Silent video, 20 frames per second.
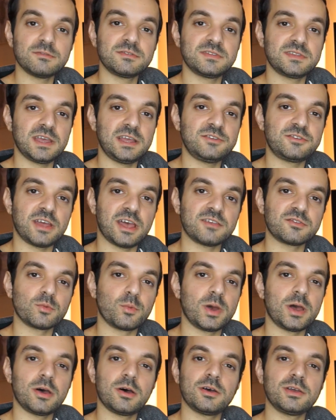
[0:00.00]
stage as
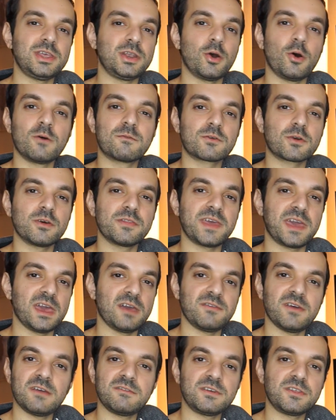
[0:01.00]
well. You know, overall they
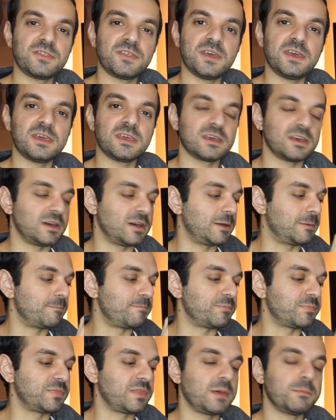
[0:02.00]
have
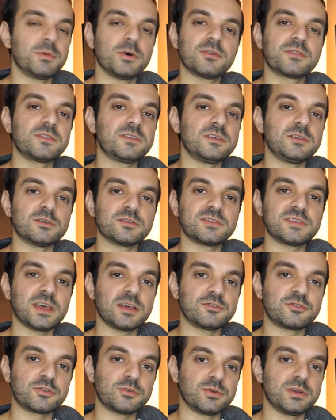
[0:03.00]
everything. They both, you know,
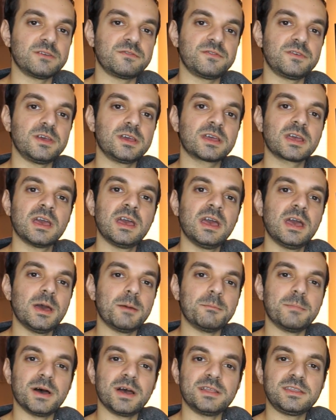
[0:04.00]
sound terrific,
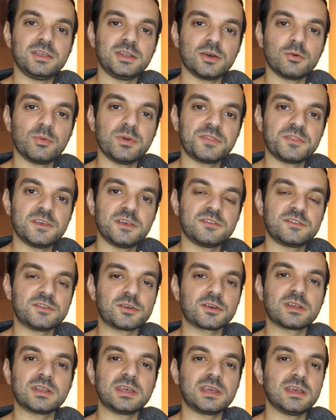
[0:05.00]
but you know, with this
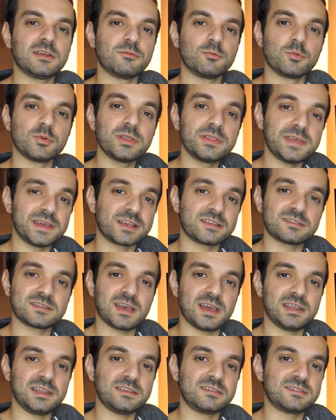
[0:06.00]
you're going to get really
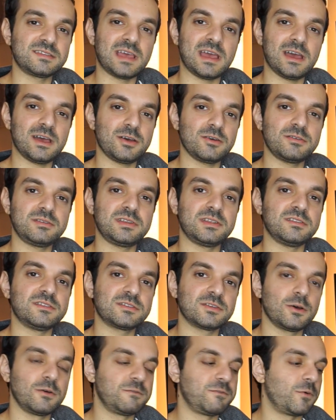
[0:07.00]
exciting sound and
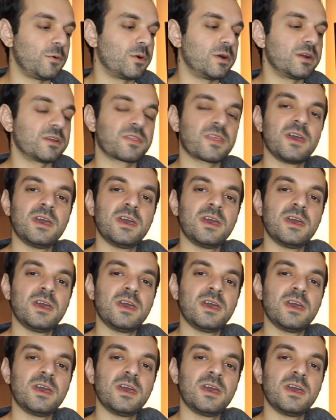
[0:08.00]
so forth.